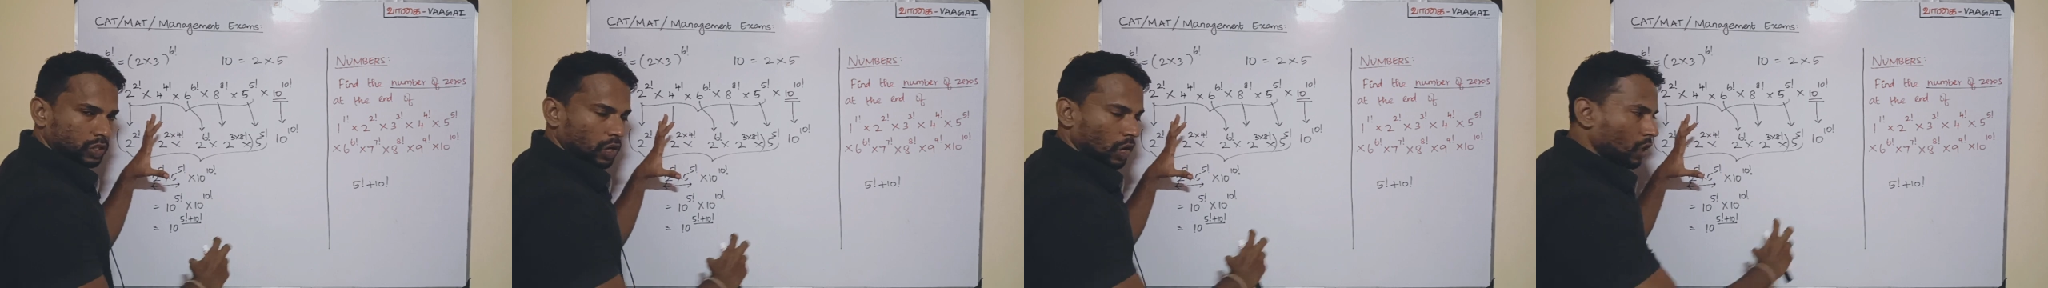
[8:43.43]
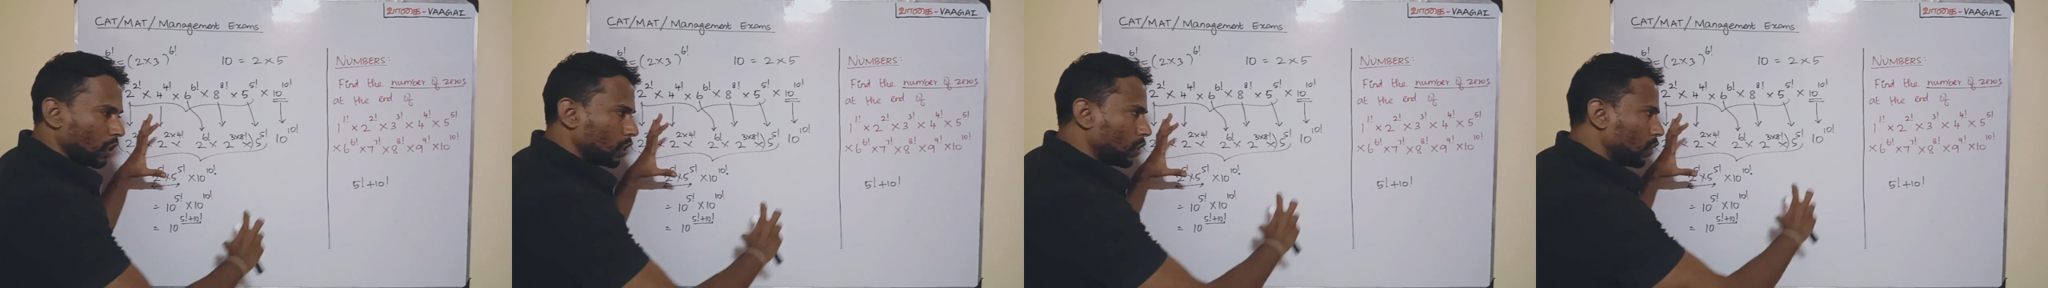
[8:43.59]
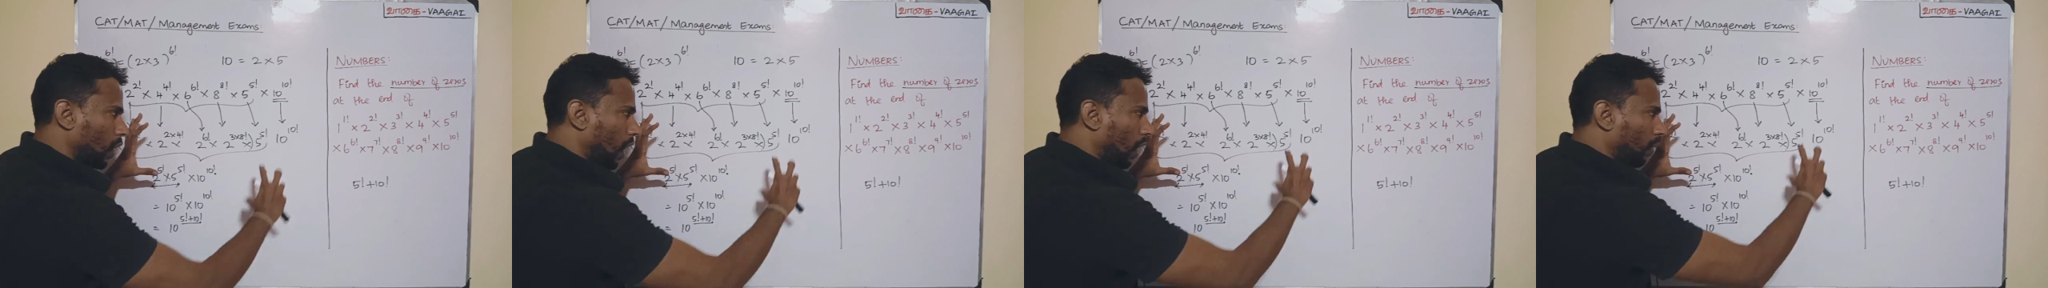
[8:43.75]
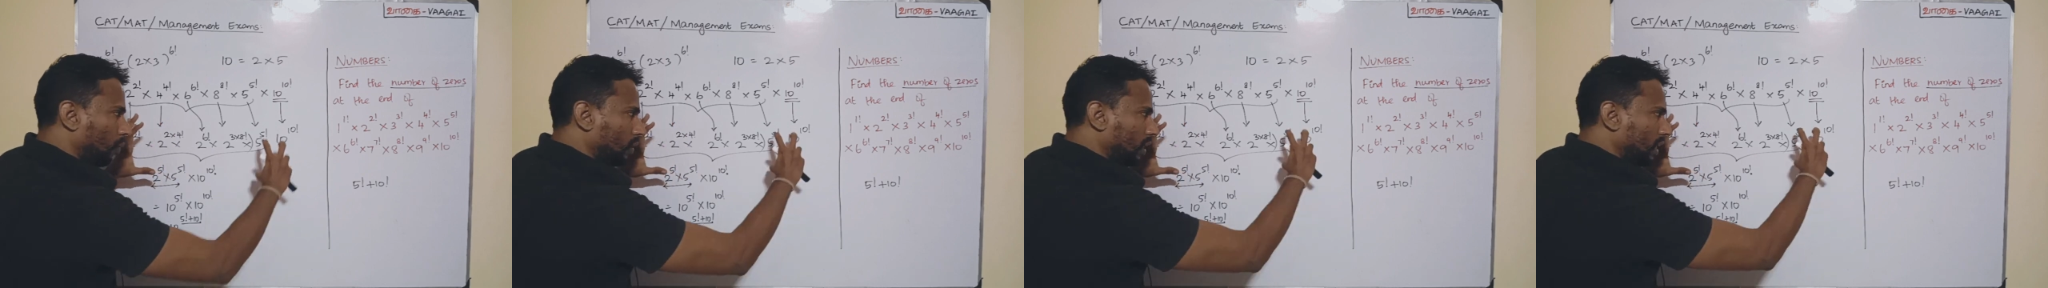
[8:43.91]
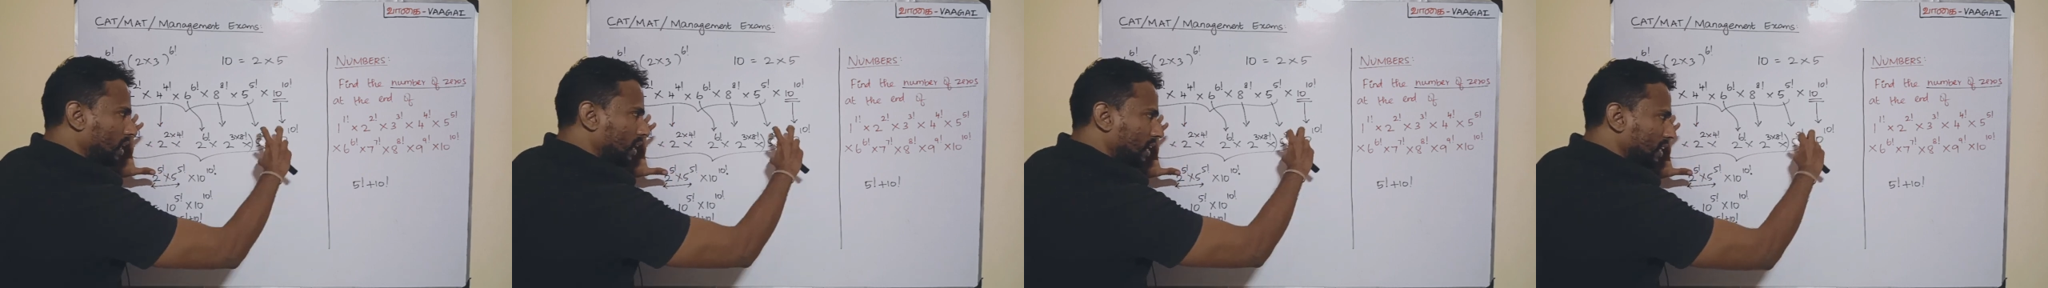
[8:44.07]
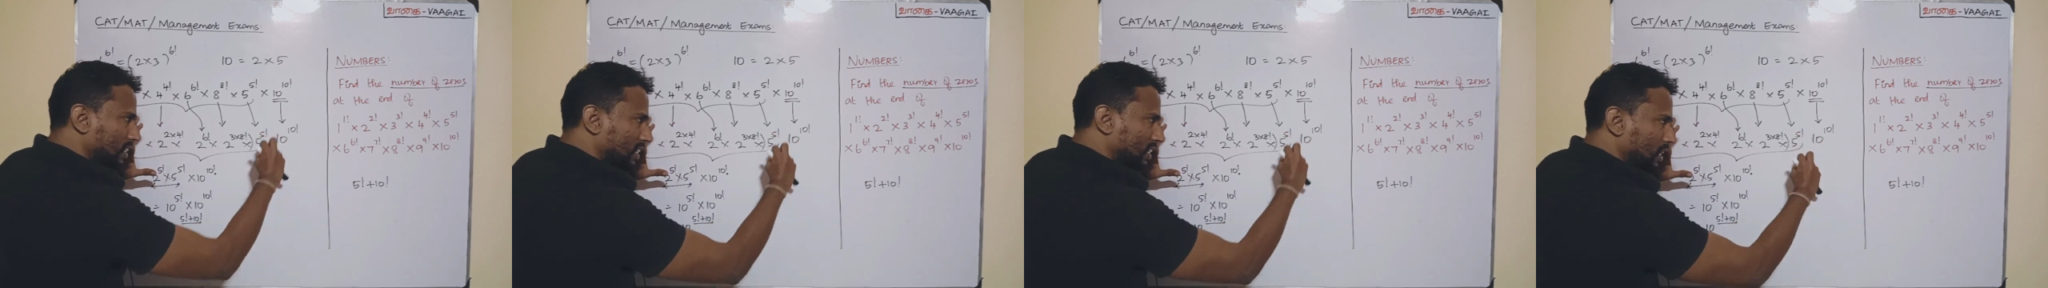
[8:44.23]
you have only
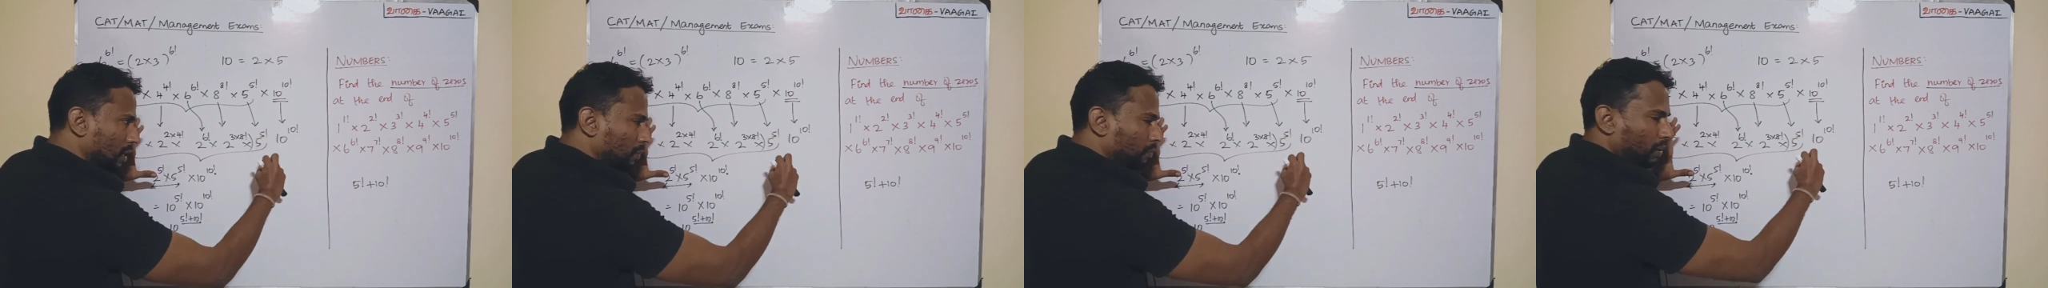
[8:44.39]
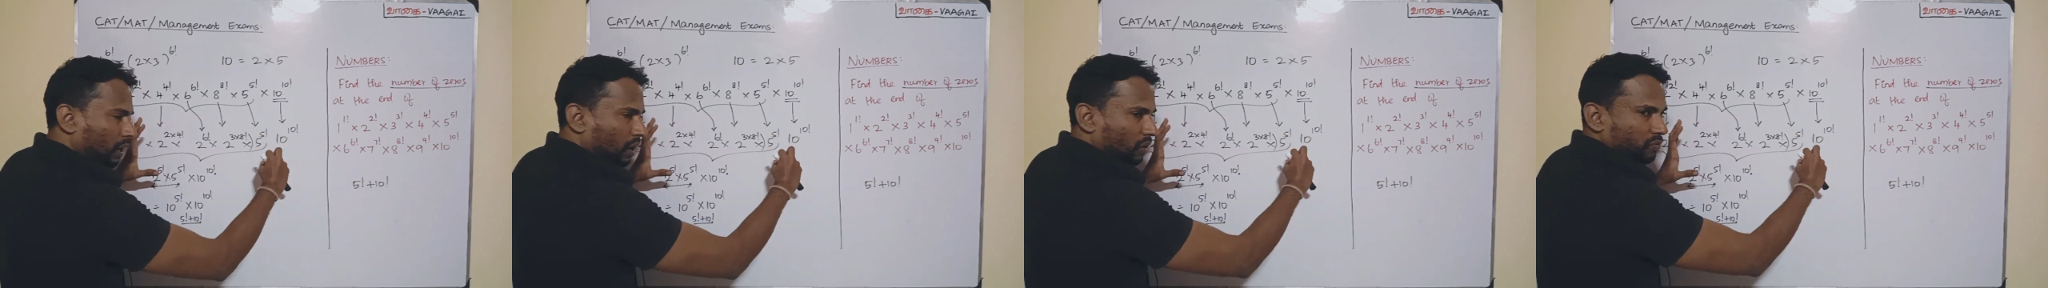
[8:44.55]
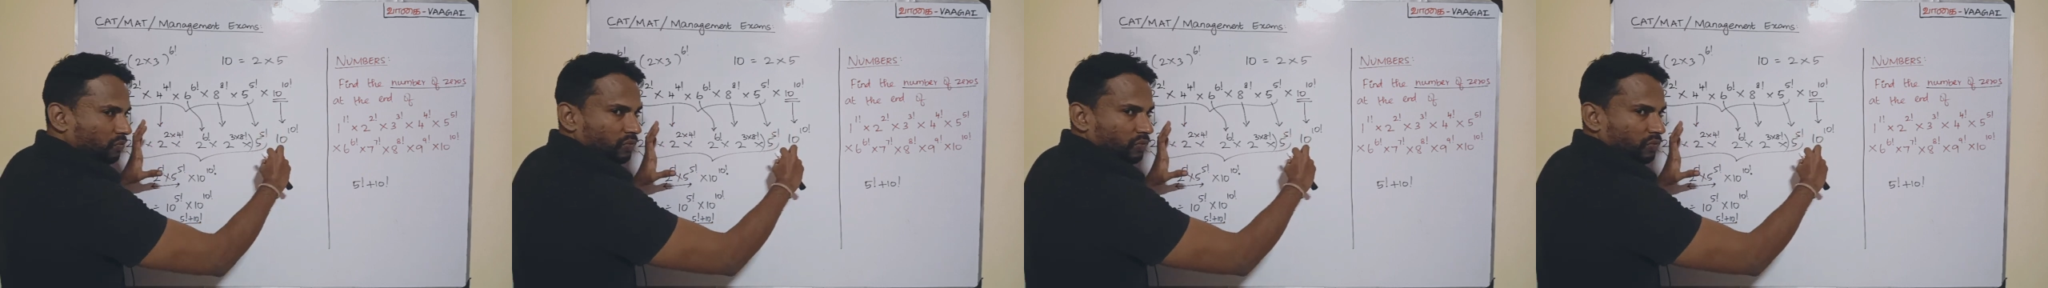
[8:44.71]
less number of